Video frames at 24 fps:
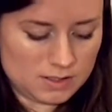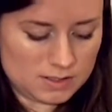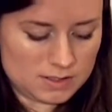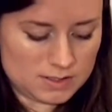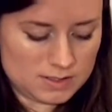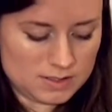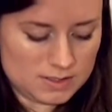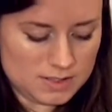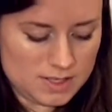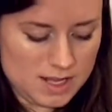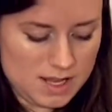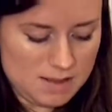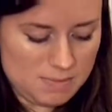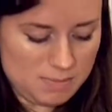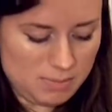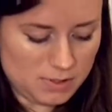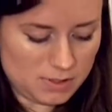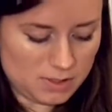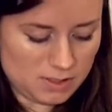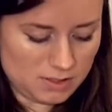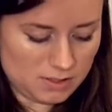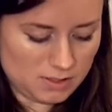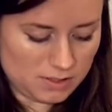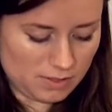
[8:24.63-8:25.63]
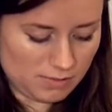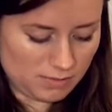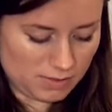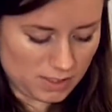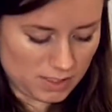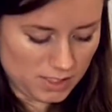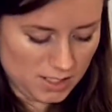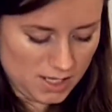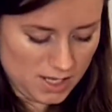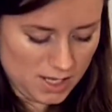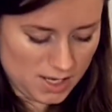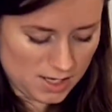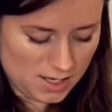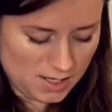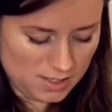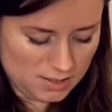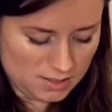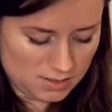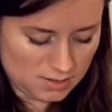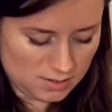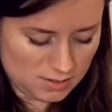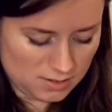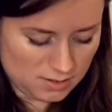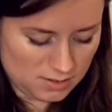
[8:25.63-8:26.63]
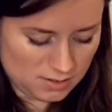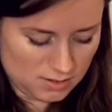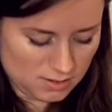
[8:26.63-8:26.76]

staple if I can,